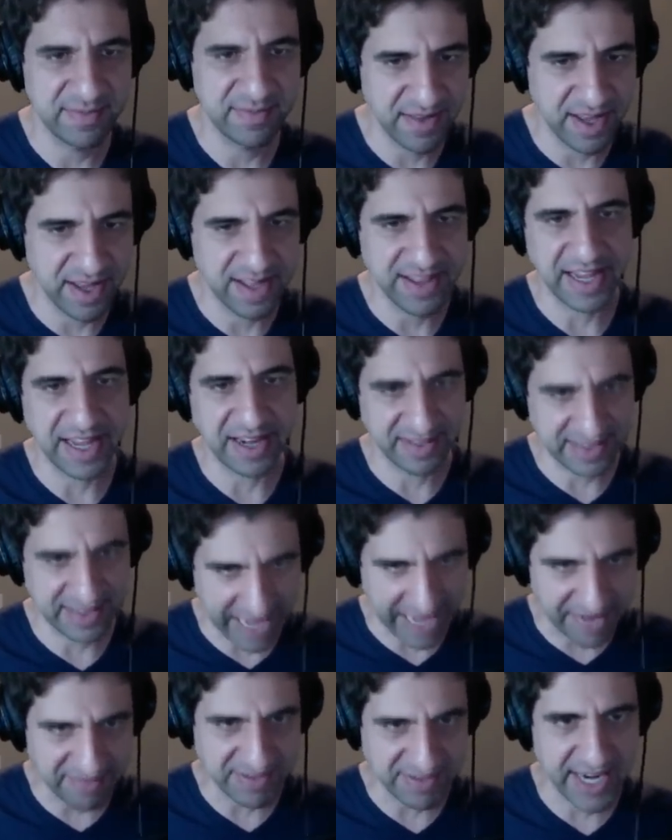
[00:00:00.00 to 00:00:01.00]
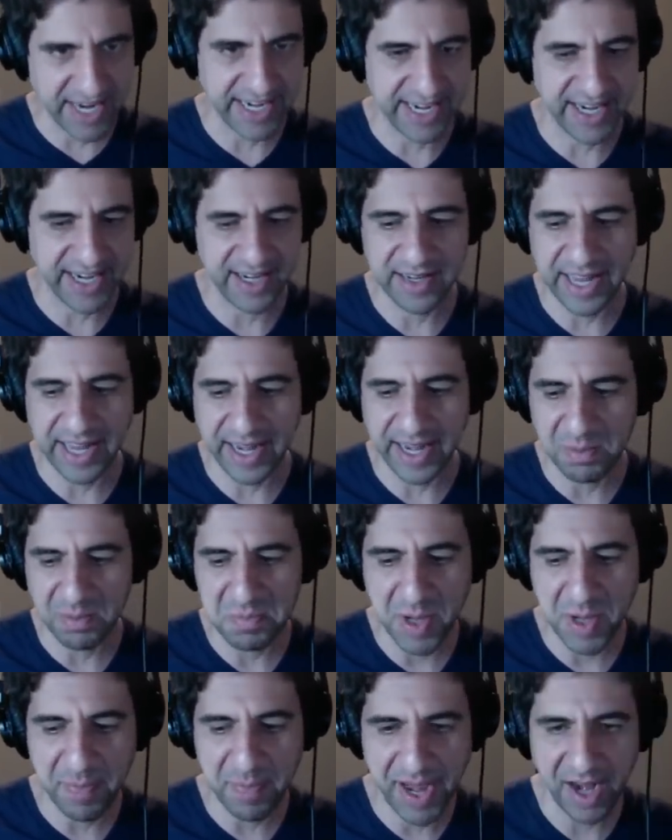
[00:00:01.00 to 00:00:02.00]
they've done it.
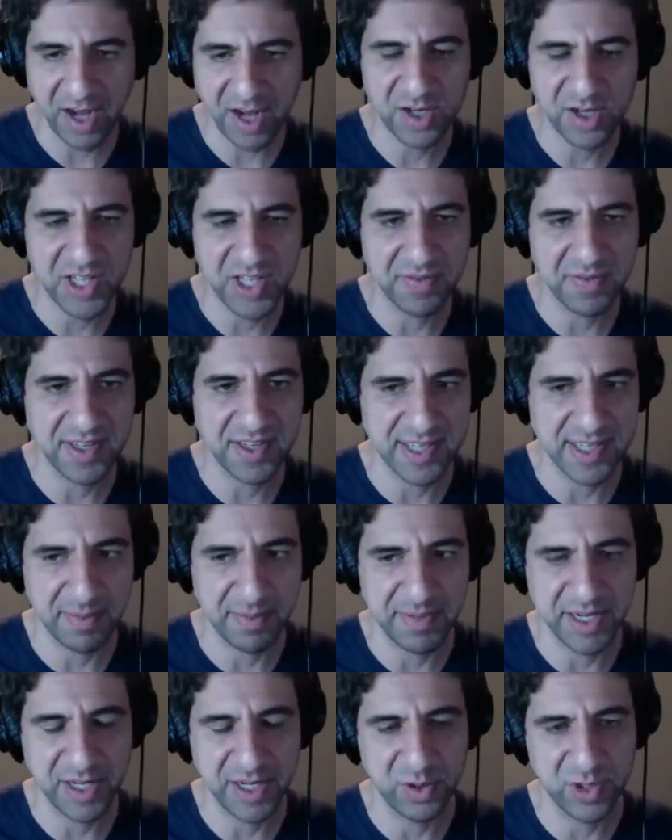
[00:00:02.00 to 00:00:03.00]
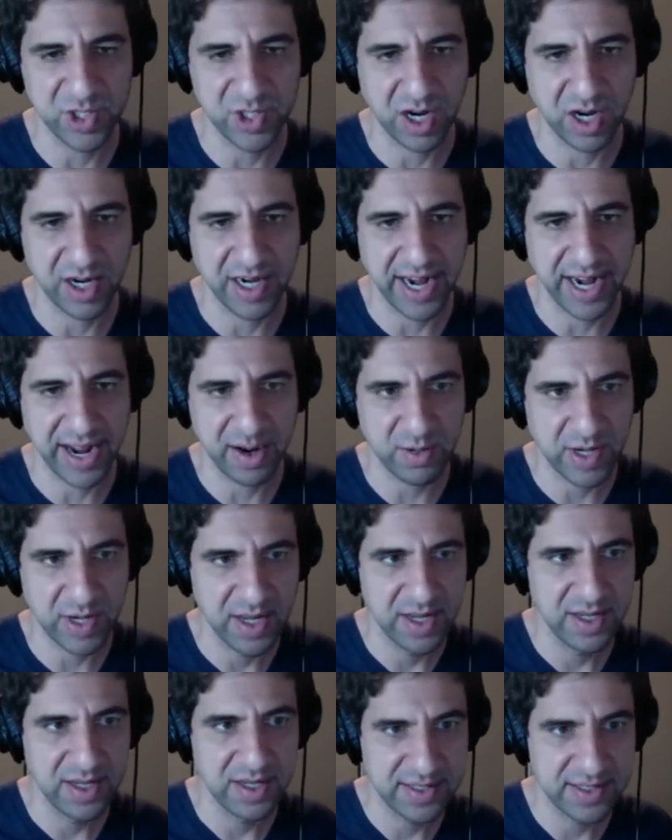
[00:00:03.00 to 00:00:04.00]
Like compare yourself to somebody who started out
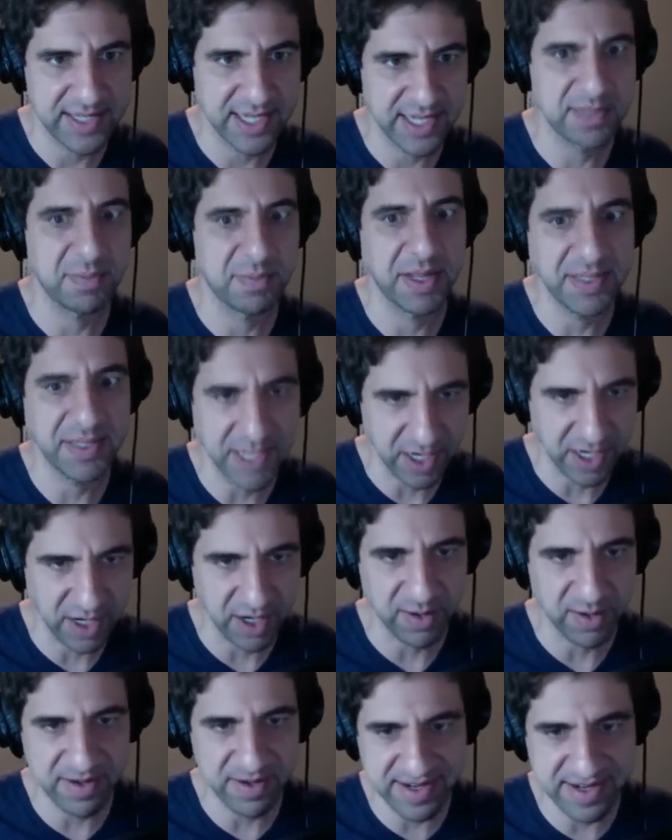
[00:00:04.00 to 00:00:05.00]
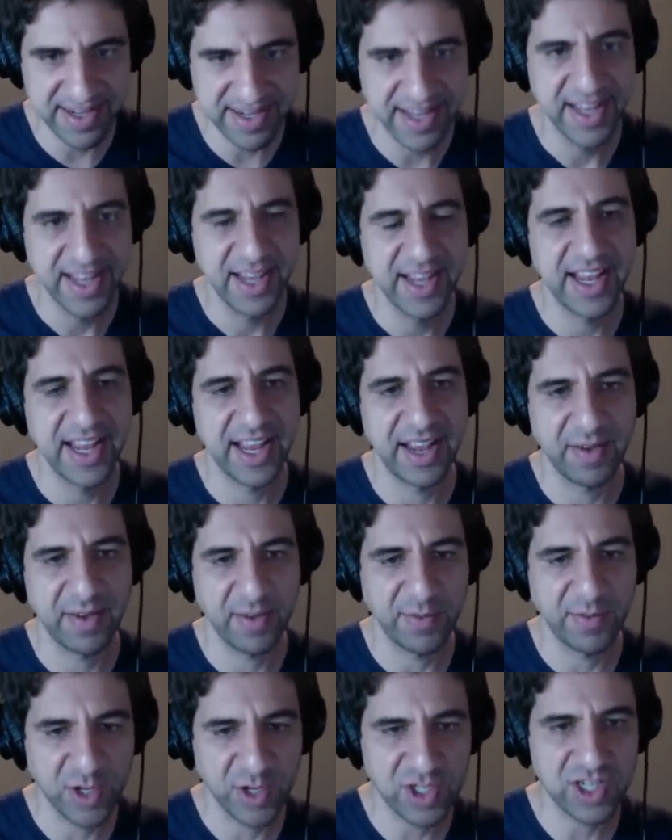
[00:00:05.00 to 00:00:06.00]
6 months ago.
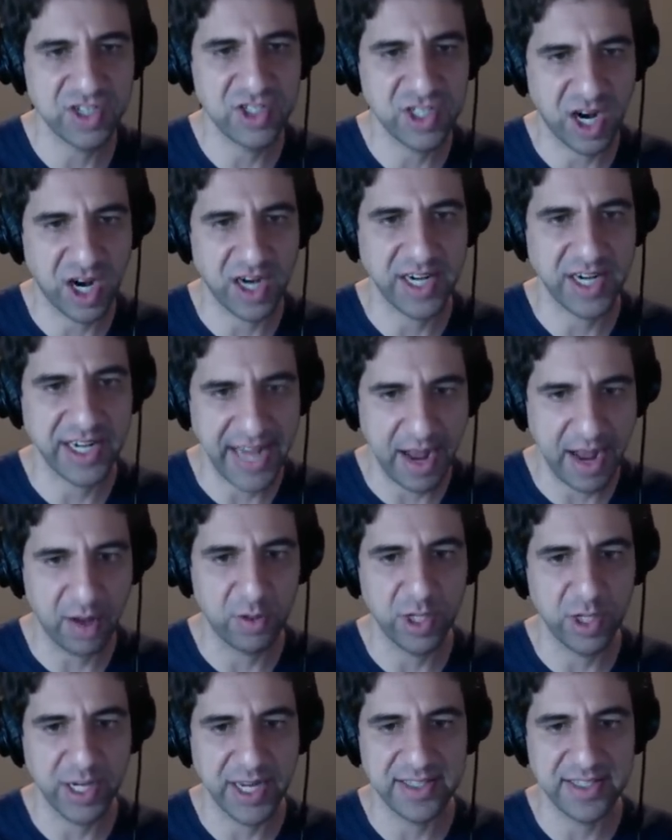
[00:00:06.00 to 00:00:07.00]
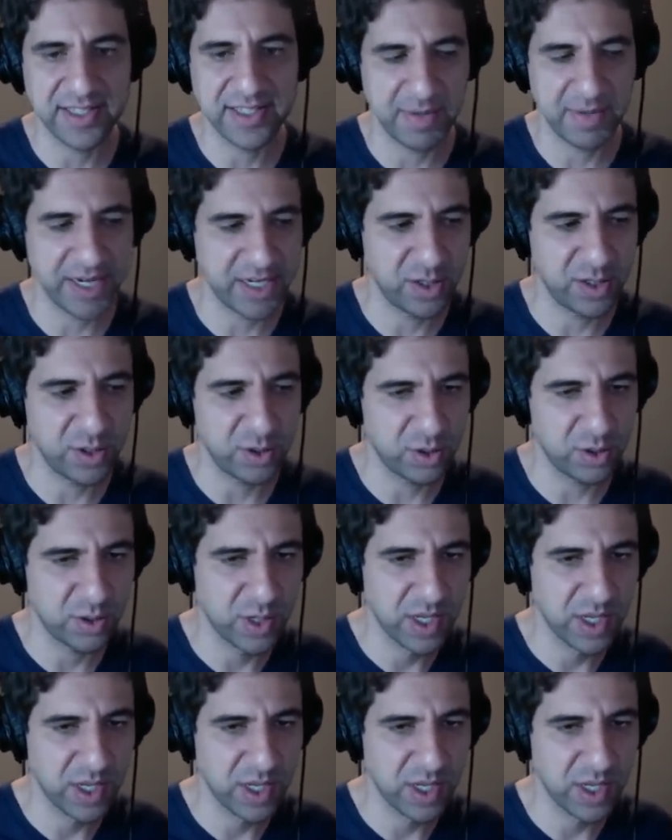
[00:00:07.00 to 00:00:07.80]
If you're just starting out, look at somebody who.